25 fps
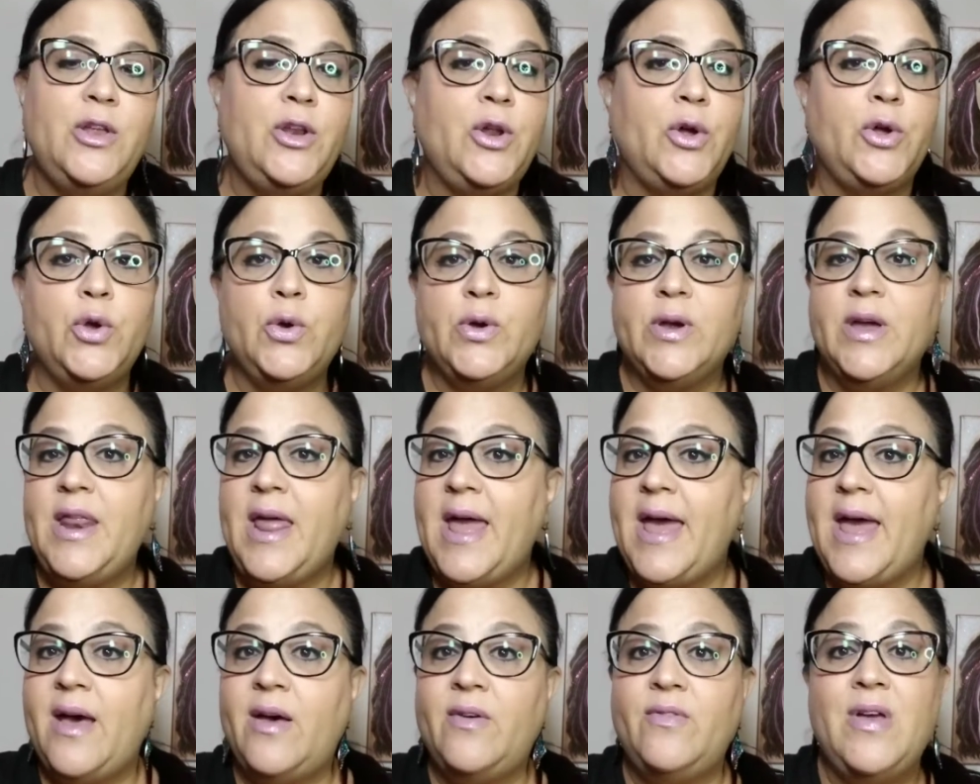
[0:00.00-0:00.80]
you know, you could
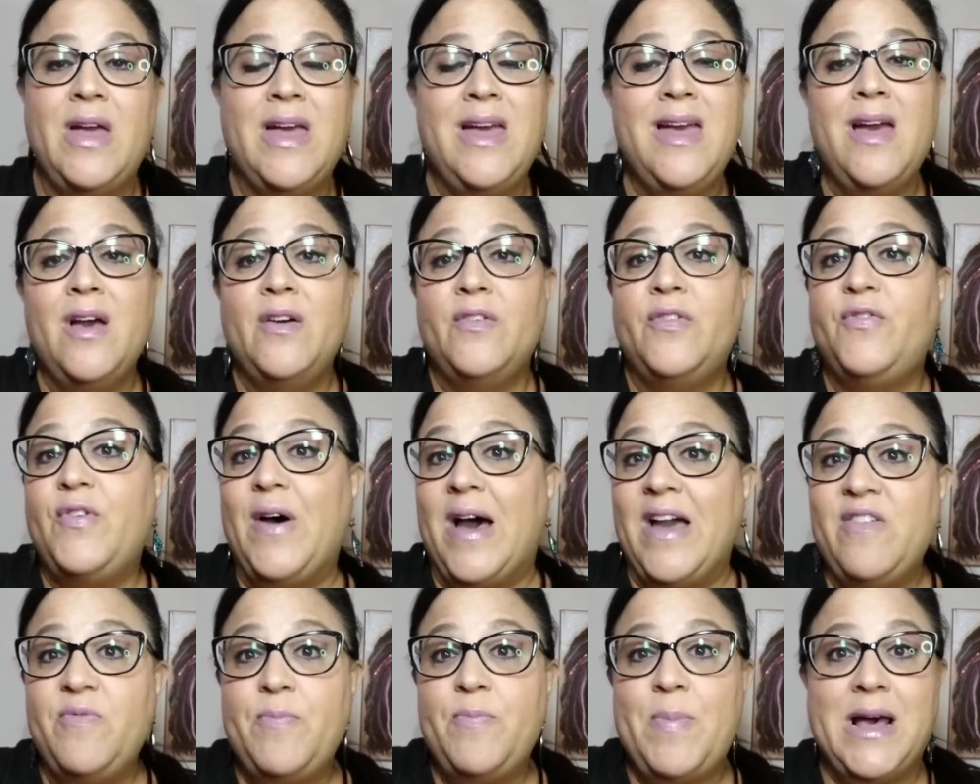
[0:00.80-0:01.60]
have
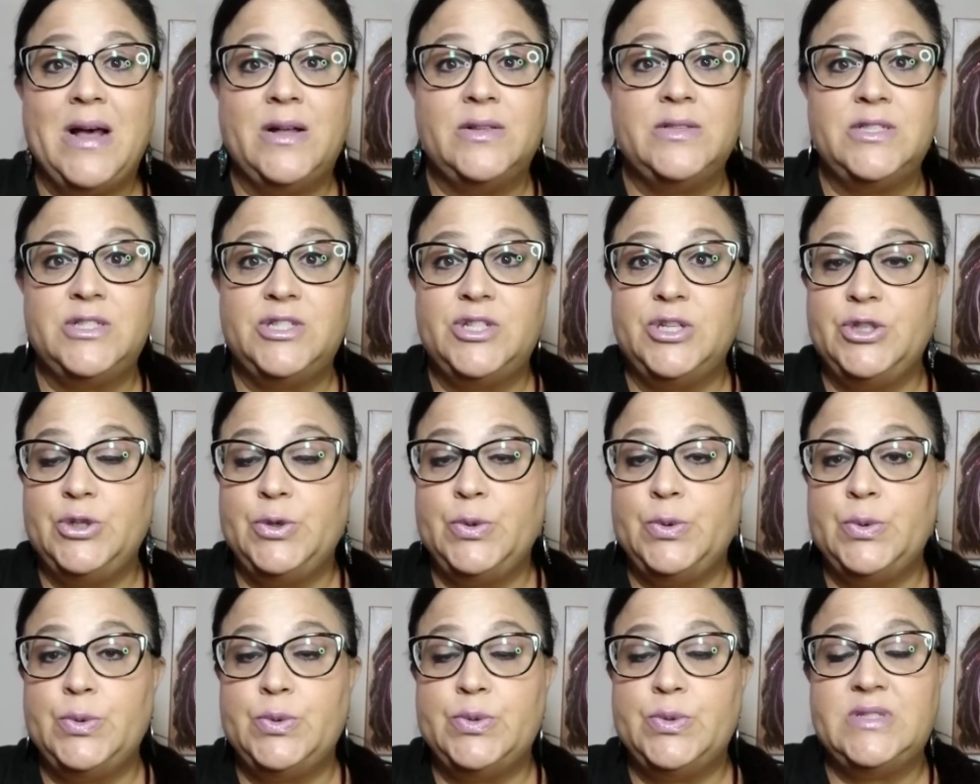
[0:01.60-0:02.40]
five pounds to
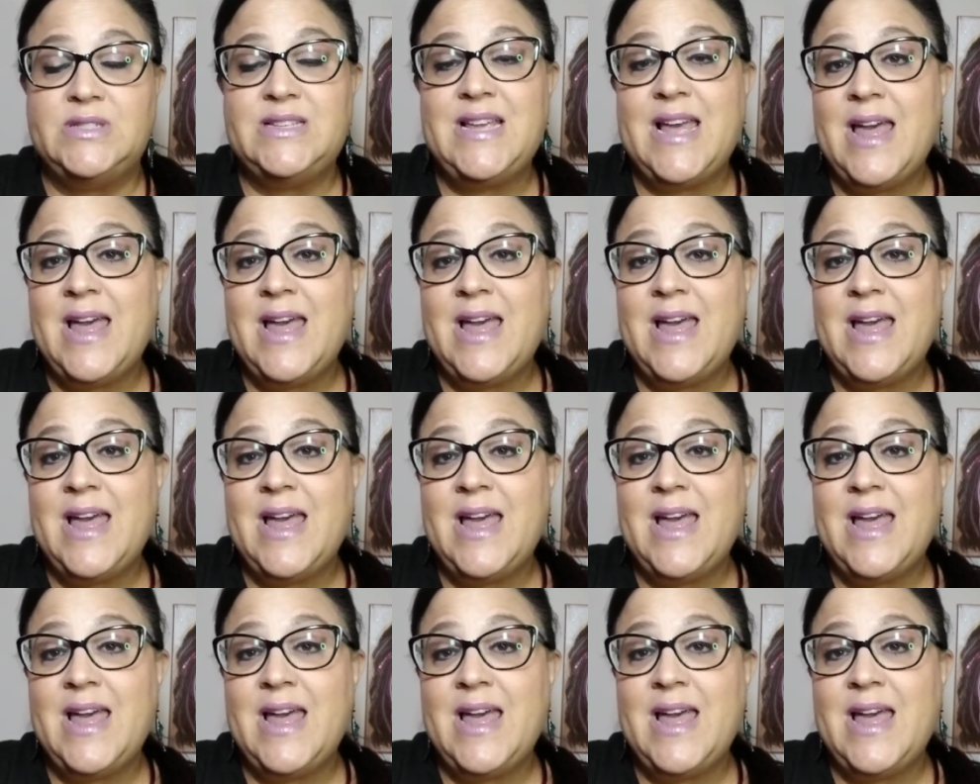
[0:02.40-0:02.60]
lose,